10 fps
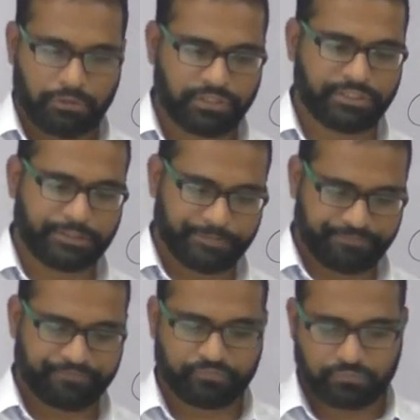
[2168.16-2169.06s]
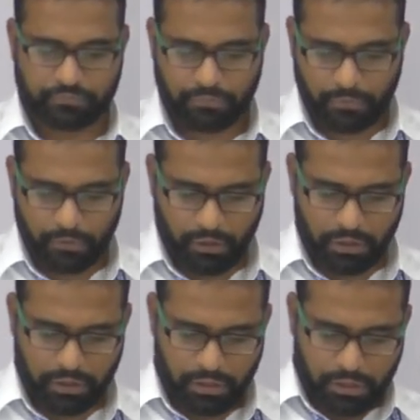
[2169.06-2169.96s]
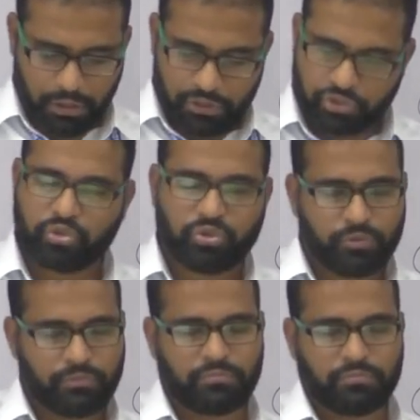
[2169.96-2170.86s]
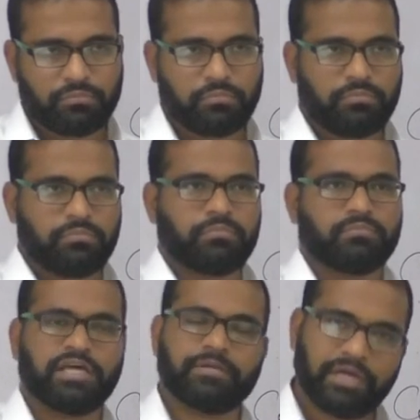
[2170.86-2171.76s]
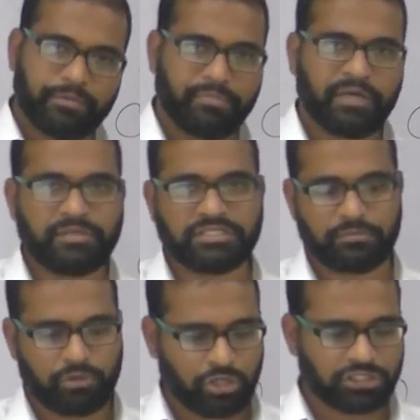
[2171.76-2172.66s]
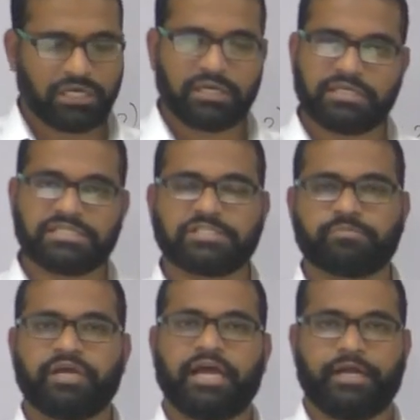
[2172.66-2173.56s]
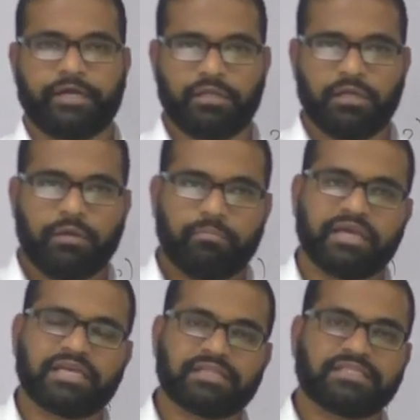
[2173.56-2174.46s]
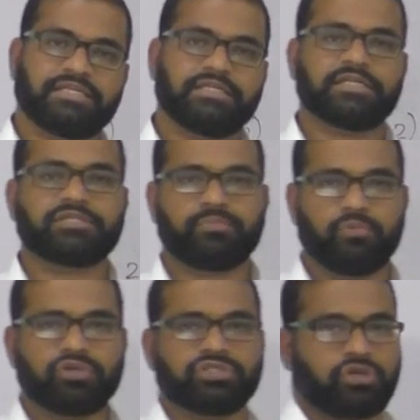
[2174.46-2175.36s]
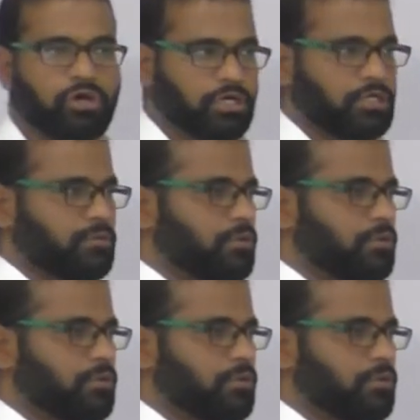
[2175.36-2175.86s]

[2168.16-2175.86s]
Yes. So there might may be some logical reasons behind making the centers more stronger.